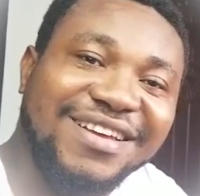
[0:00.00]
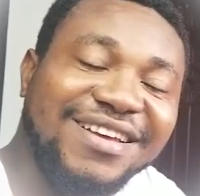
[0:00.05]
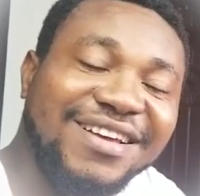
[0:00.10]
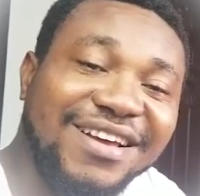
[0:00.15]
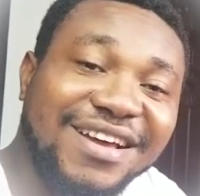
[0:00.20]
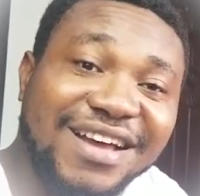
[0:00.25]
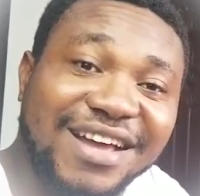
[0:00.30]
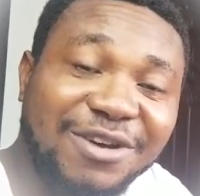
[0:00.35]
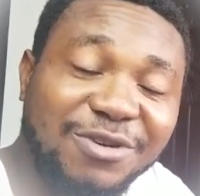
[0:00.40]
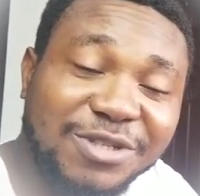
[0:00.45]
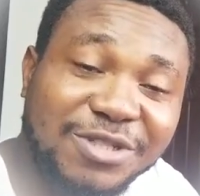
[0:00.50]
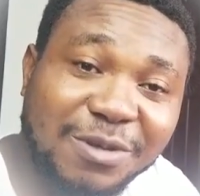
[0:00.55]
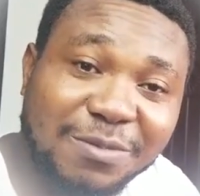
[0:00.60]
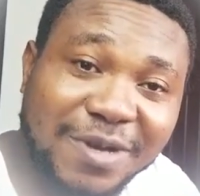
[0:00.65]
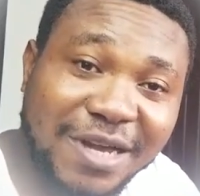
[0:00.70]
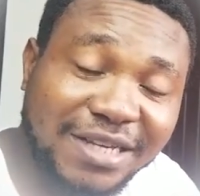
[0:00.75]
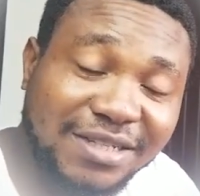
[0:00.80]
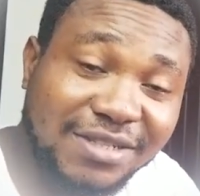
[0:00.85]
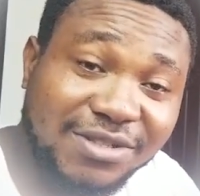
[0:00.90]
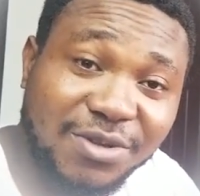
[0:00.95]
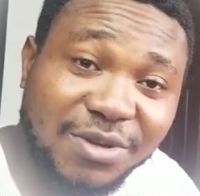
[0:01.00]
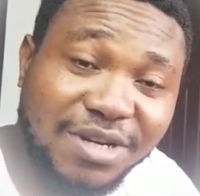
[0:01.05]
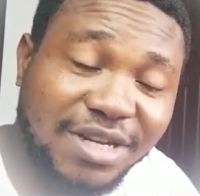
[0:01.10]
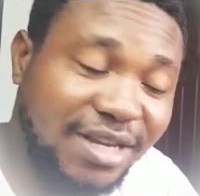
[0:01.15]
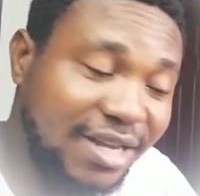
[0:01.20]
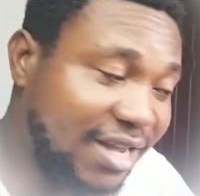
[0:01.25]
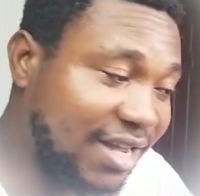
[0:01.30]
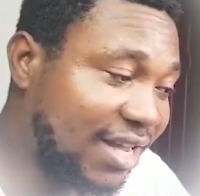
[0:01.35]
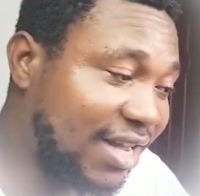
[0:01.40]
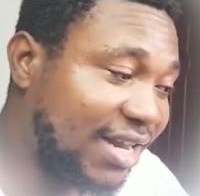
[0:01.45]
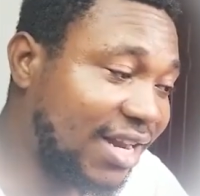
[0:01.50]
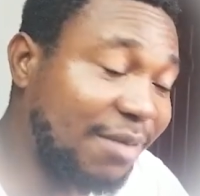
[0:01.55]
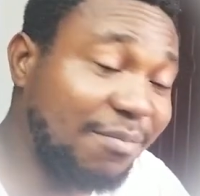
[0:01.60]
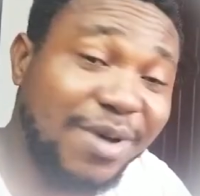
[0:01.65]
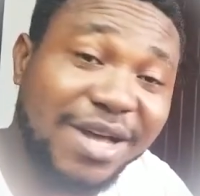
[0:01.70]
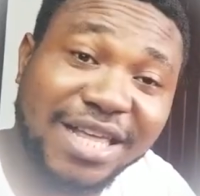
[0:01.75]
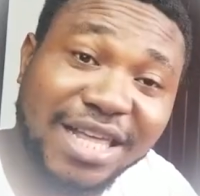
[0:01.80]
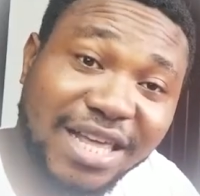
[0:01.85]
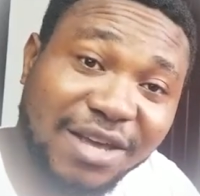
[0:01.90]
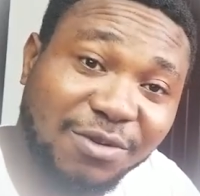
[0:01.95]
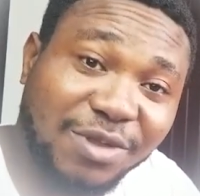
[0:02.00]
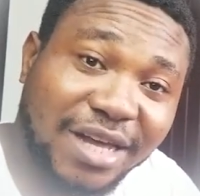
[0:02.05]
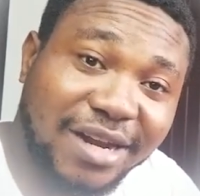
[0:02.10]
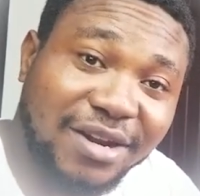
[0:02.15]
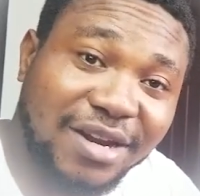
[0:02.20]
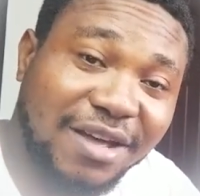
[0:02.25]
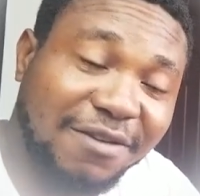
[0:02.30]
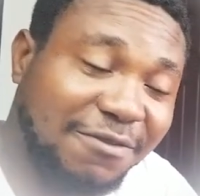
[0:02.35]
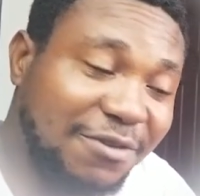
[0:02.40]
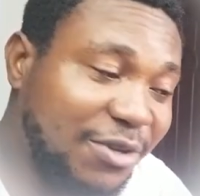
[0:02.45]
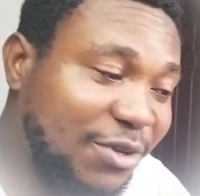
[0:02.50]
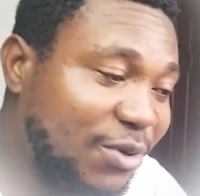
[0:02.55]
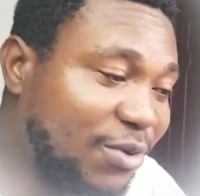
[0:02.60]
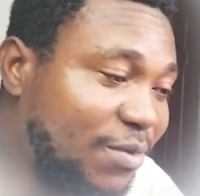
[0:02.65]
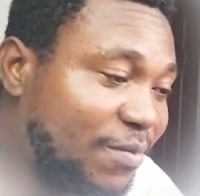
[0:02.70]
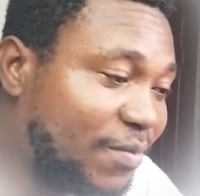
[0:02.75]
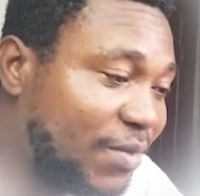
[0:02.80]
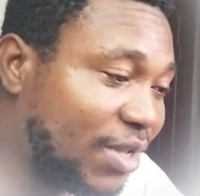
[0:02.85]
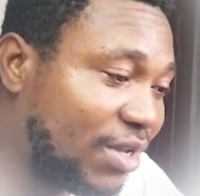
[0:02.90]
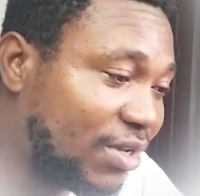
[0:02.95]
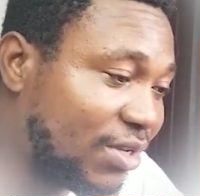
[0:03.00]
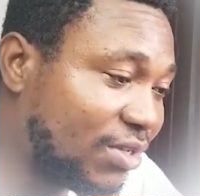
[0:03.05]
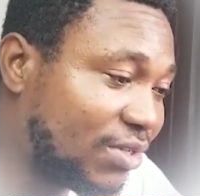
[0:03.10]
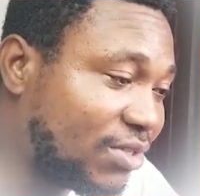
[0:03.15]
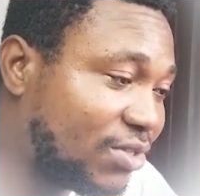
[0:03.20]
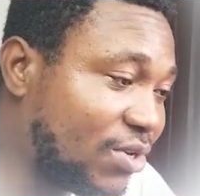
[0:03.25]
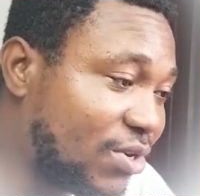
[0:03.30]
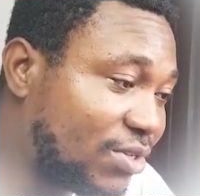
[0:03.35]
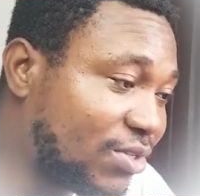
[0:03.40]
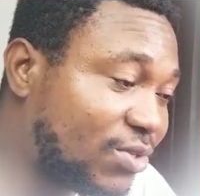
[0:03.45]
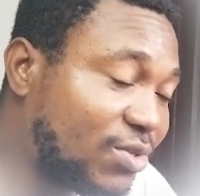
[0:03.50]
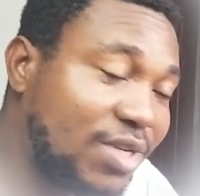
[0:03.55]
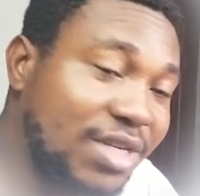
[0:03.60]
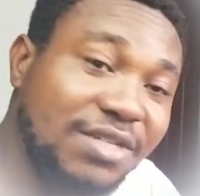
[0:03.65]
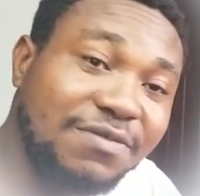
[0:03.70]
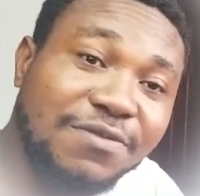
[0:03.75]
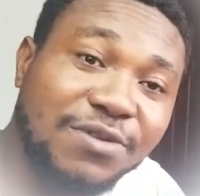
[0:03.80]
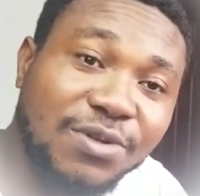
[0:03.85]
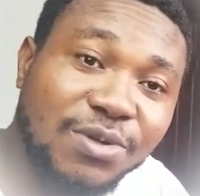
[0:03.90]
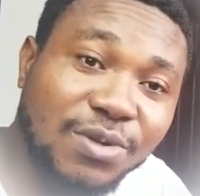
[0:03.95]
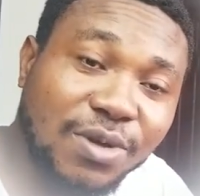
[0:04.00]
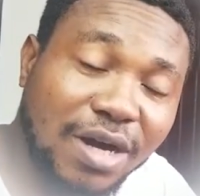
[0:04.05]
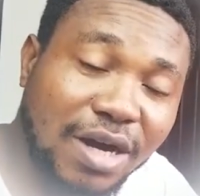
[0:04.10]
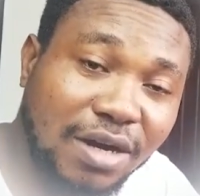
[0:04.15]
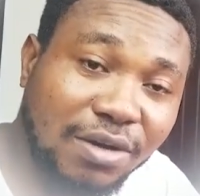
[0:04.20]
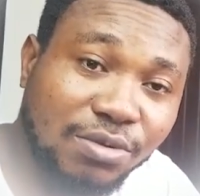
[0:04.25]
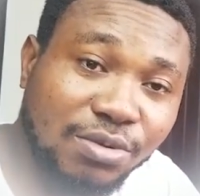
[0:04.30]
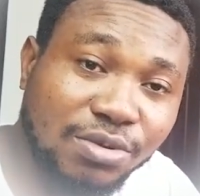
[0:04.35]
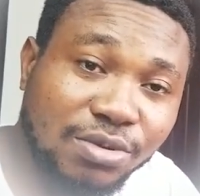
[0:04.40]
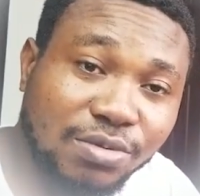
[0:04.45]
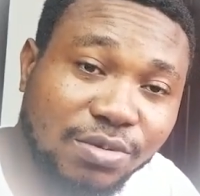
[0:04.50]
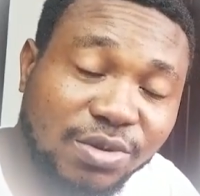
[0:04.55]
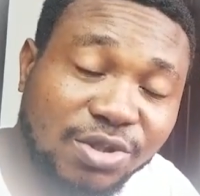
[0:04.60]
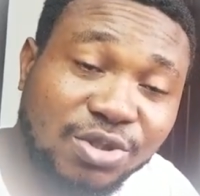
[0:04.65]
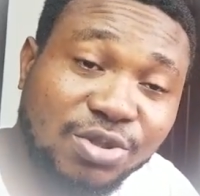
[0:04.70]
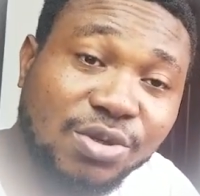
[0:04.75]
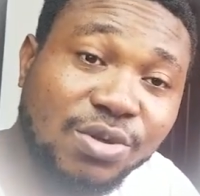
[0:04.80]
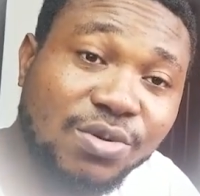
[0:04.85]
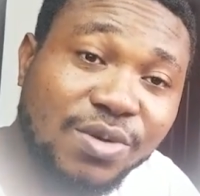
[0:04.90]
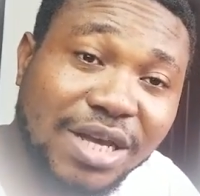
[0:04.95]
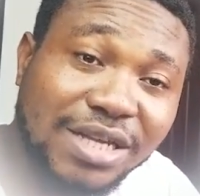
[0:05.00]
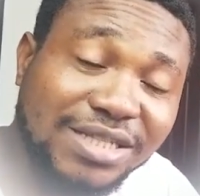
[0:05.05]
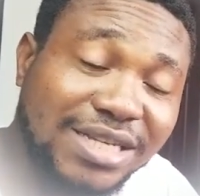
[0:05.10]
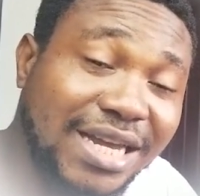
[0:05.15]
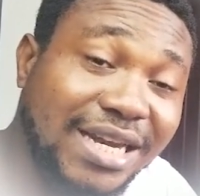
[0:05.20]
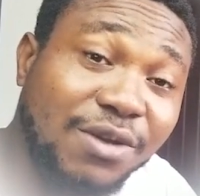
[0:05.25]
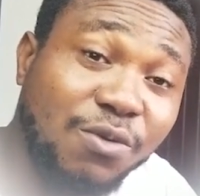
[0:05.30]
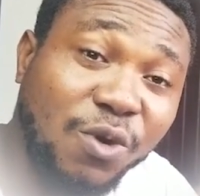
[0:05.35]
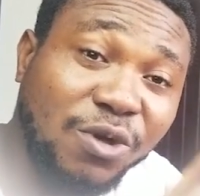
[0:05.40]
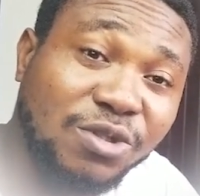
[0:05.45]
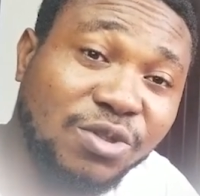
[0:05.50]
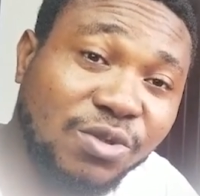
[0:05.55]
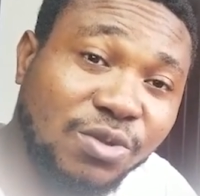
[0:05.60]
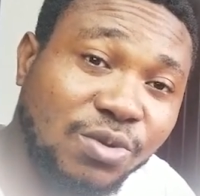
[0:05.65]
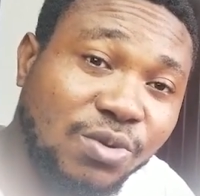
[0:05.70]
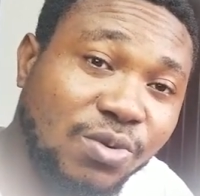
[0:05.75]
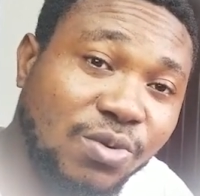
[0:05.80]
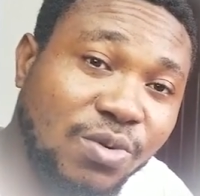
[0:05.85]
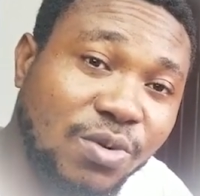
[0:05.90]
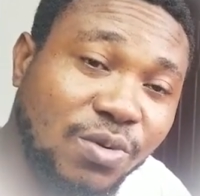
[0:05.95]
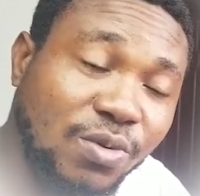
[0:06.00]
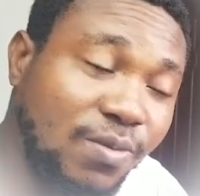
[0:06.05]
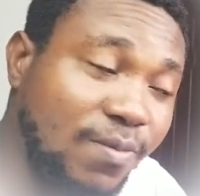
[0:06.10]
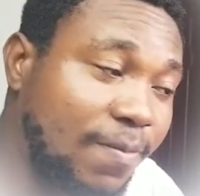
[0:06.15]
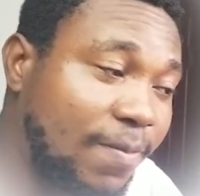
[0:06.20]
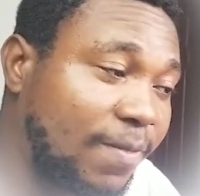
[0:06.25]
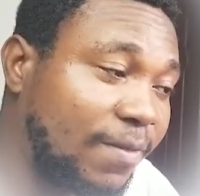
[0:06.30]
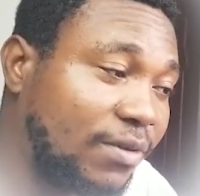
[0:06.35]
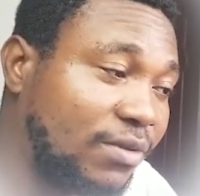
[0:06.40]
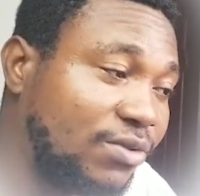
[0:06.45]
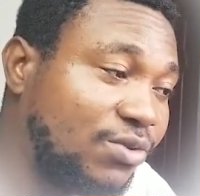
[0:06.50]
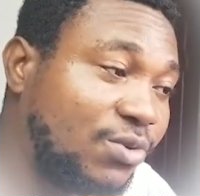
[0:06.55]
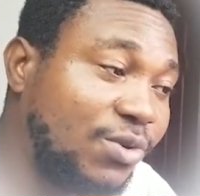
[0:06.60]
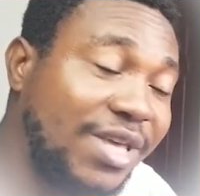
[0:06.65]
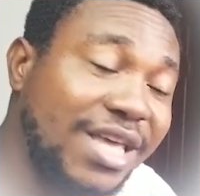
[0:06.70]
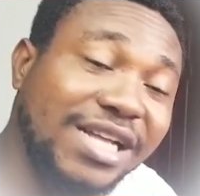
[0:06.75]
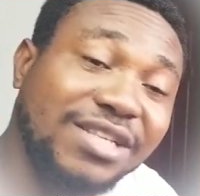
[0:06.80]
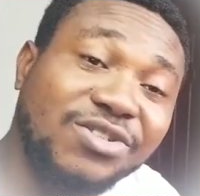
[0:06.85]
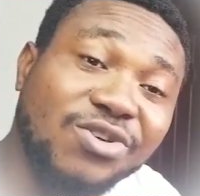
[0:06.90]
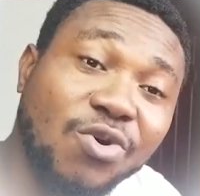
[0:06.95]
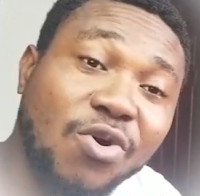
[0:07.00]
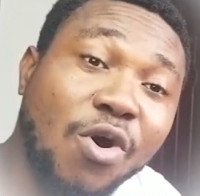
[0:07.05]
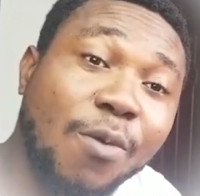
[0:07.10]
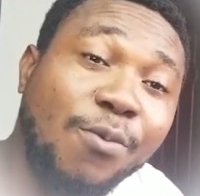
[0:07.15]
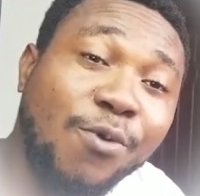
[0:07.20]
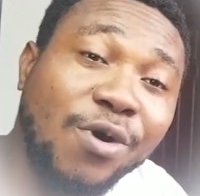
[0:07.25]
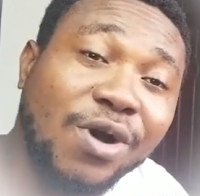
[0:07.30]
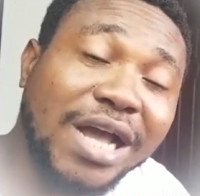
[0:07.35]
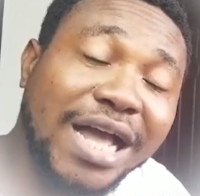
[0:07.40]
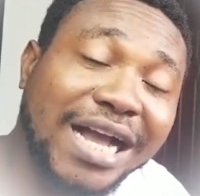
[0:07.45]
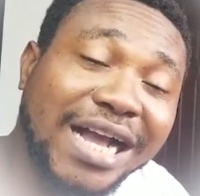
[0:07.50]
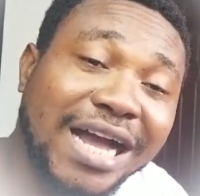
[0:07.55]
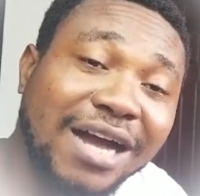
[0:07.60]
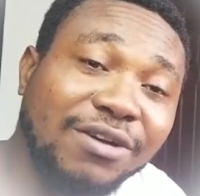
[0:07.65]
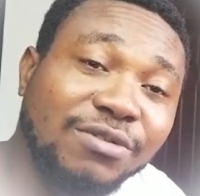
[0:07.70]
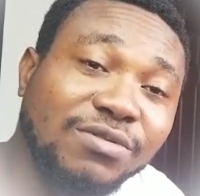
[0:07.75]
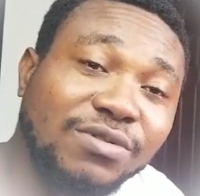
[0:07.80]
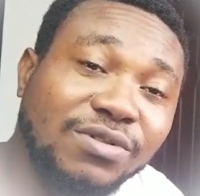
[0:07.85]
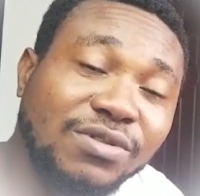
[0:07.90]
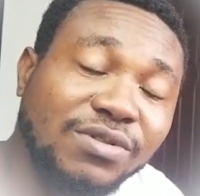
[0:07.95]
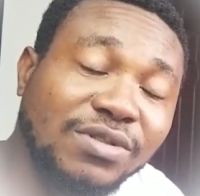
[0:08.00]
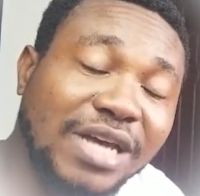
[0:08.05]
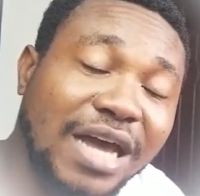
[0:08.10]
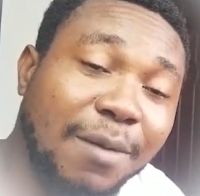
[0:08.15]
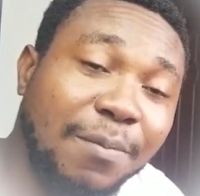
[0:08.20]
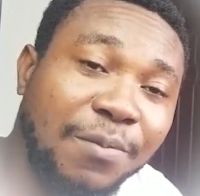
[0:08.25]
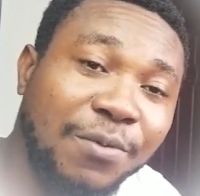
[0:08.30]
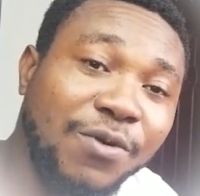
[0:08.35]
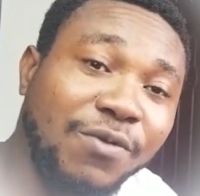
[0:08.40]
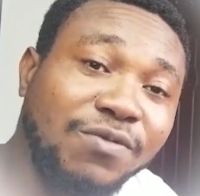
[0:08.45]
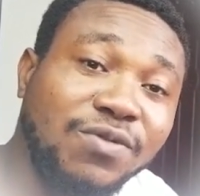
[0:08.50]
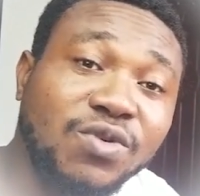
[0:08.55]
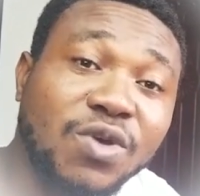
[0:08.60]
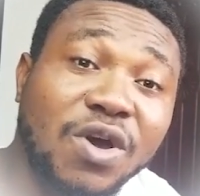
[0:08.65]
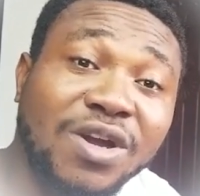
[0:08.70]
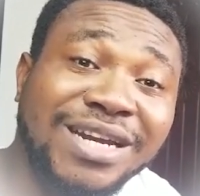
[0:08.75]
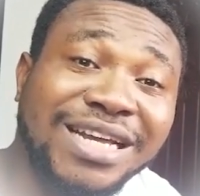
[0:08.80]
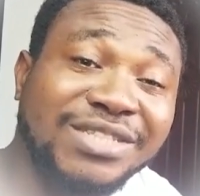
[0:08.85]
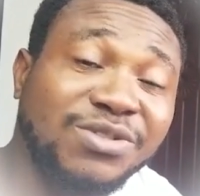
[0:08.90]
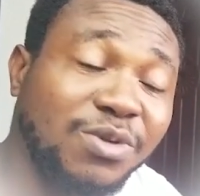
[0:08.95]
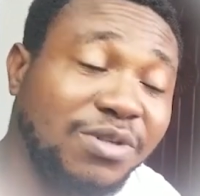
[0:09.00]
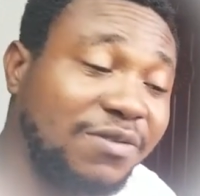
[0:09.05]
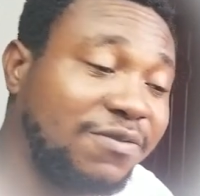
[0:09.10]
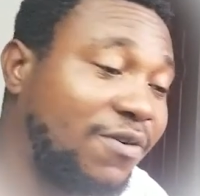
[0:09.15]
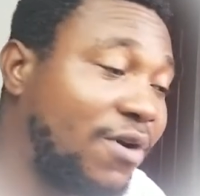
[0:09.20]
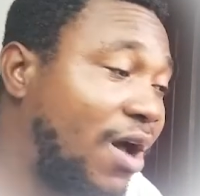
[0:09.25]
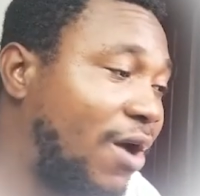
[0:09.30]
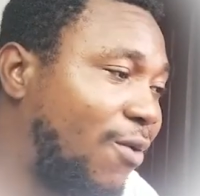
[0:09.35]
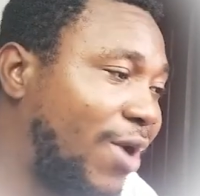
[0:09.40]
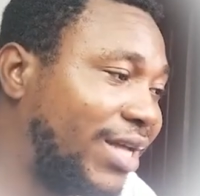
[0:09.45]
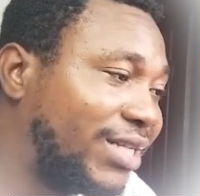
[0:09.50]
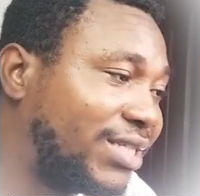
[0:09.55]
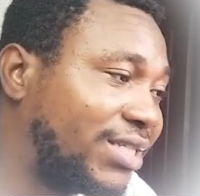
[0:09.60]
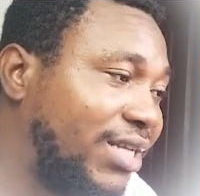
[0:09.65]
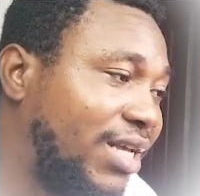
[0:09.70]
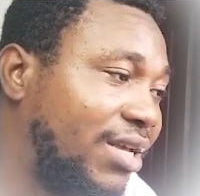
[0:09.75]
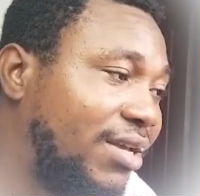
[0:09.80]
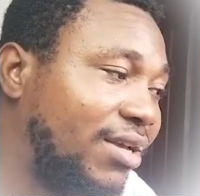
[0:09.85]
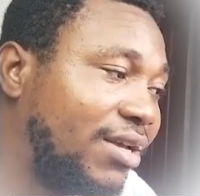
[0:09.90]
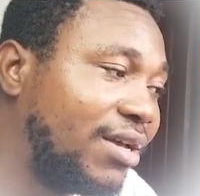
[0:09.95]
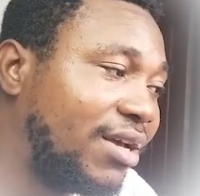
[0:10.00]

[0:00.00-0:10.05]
Hi, what's up guys, it's Tony here and I'm back again with another video. So on today's video, I will show you exactly what to do to get your Upwork account approved under 24 hours.